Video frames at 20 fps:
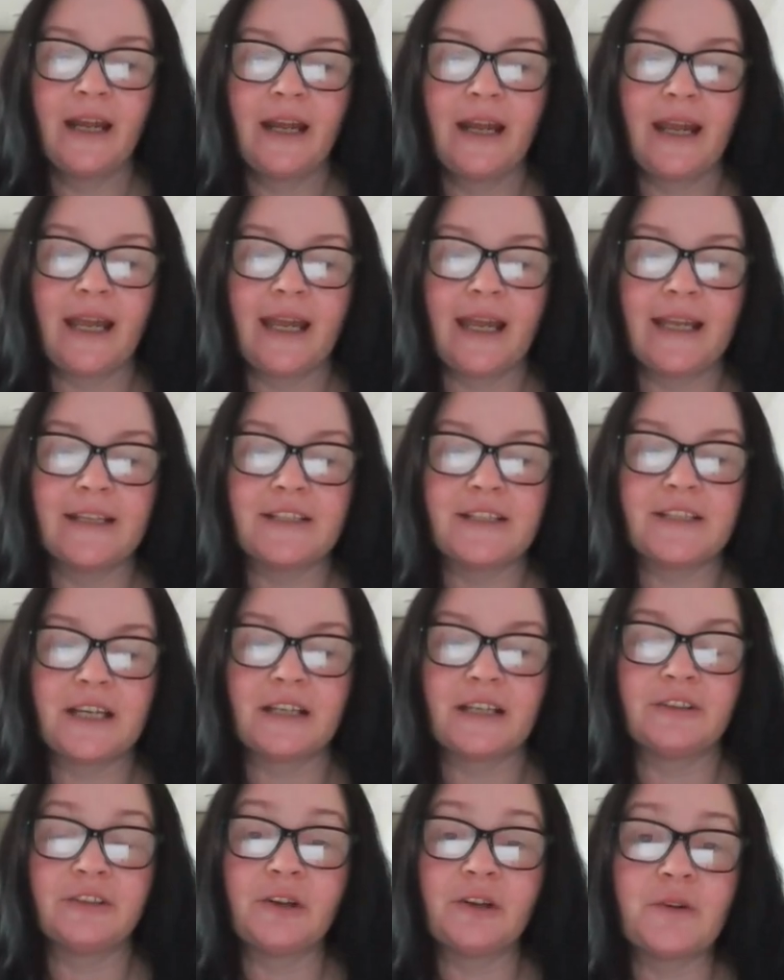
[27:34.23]
and
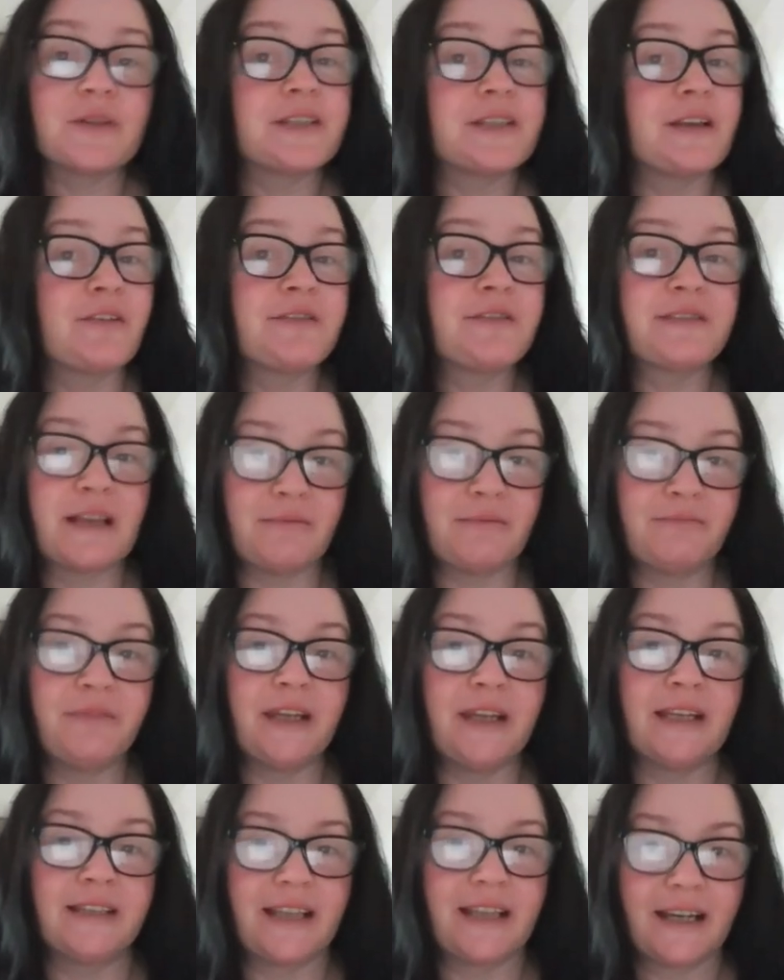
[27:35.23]
don't sell
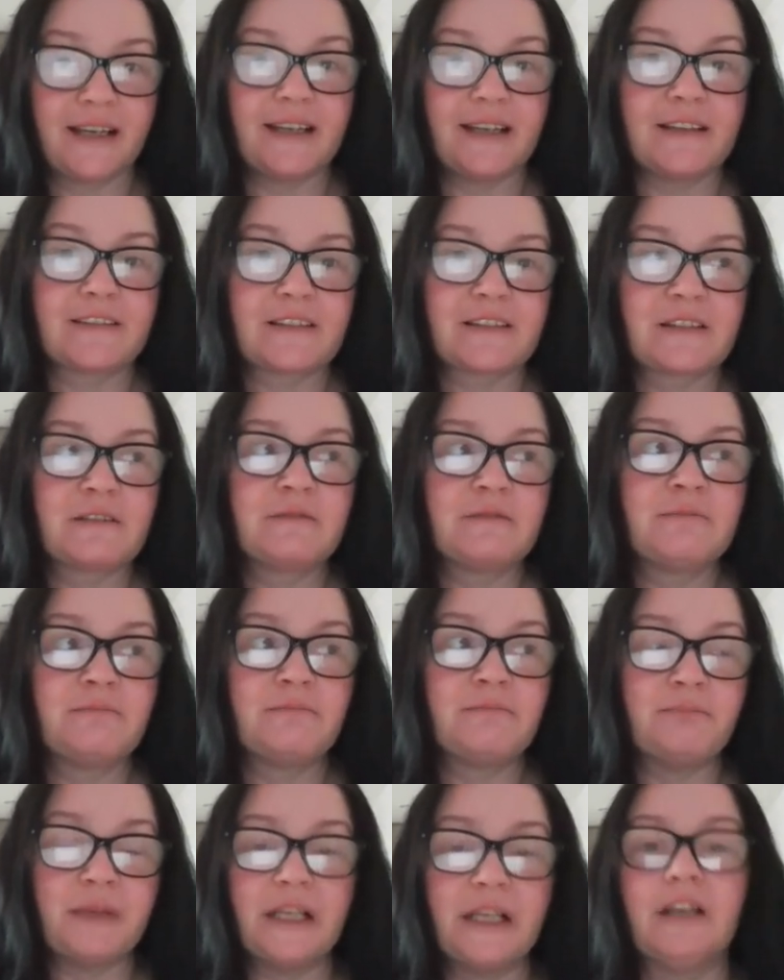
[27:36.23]
something that is
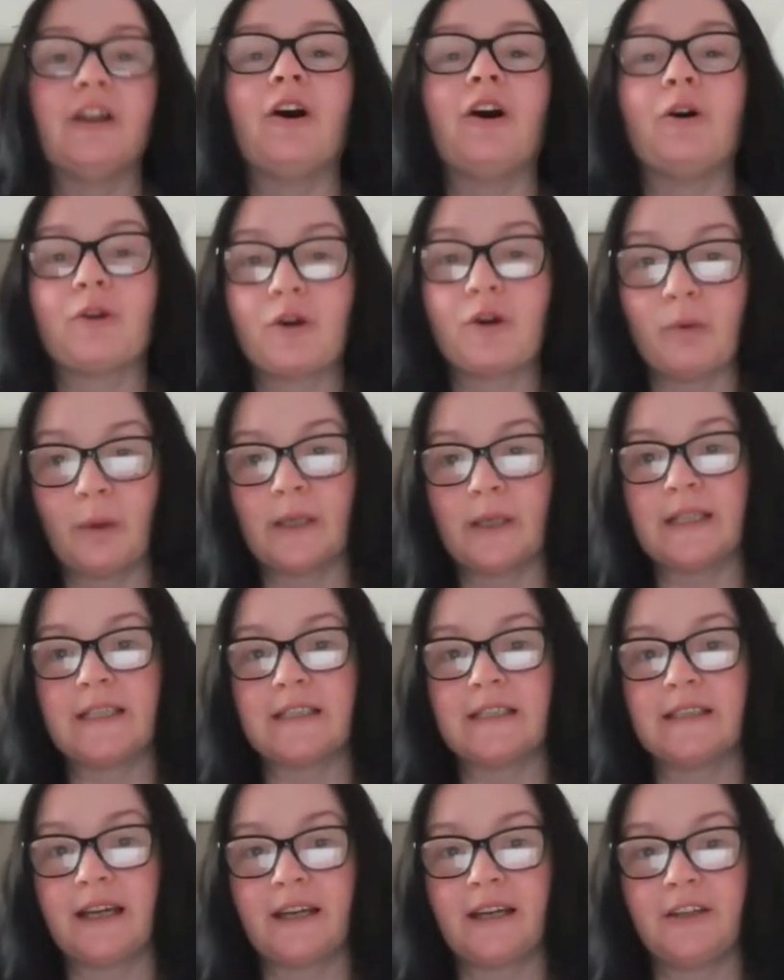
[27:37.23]
below
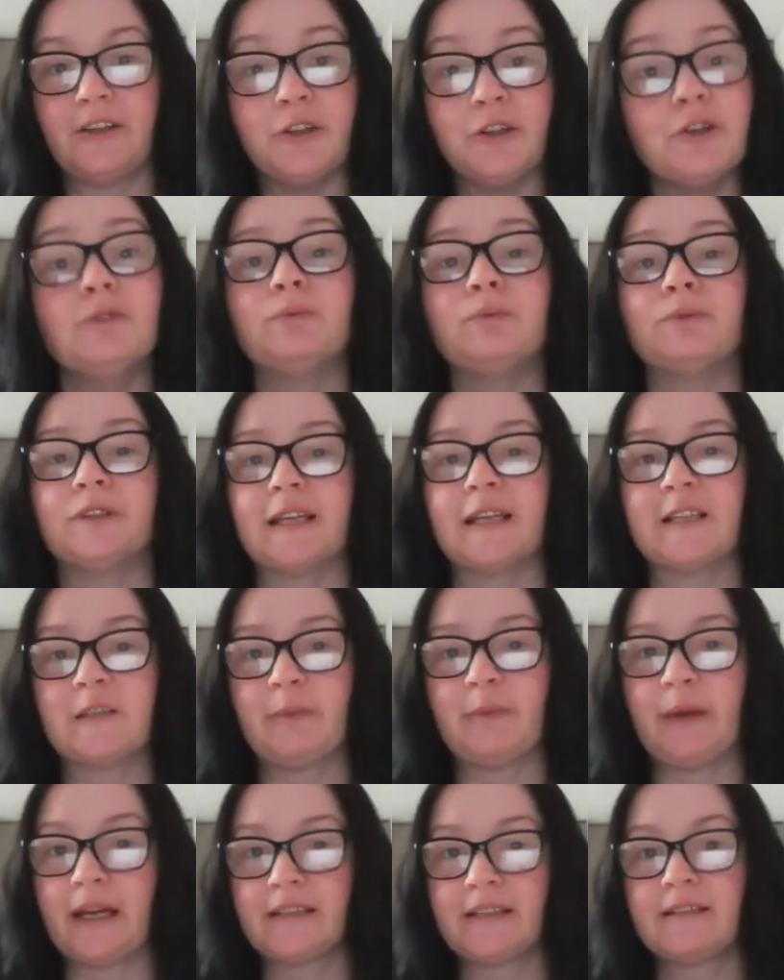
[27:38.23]
quality that you would
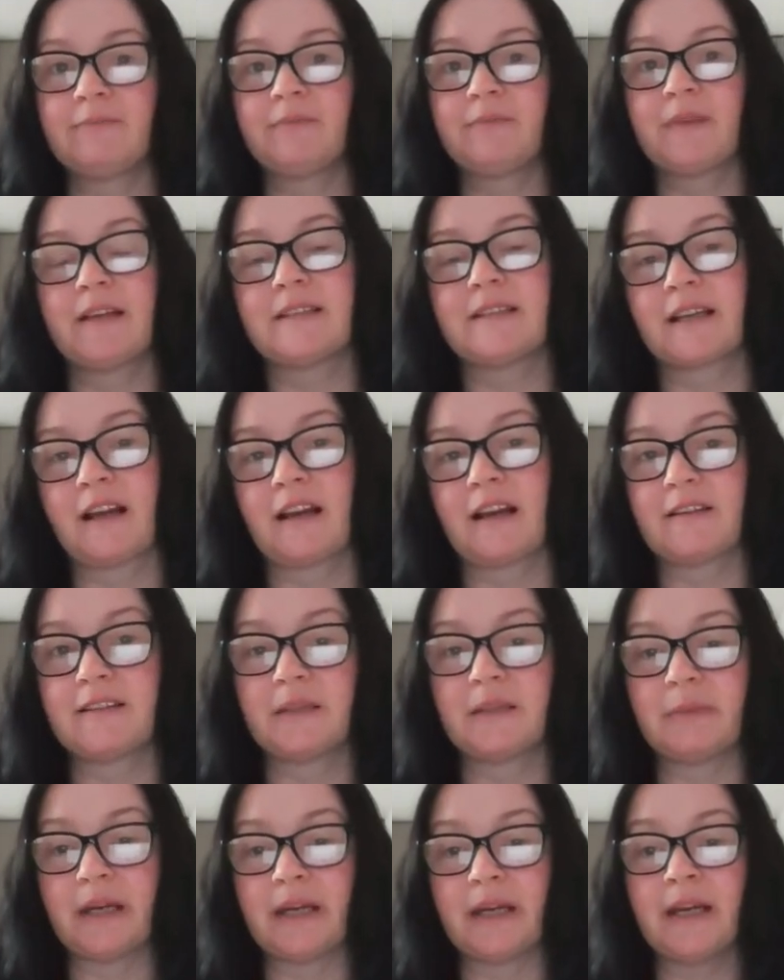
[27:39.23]
expect as a
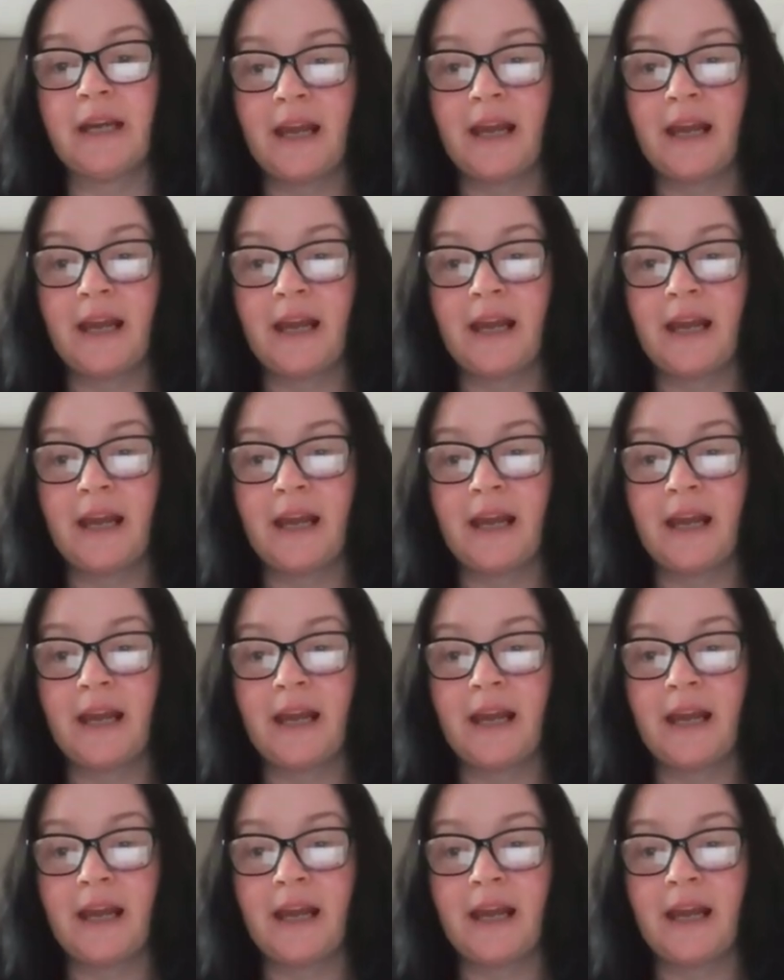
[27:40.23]
customer.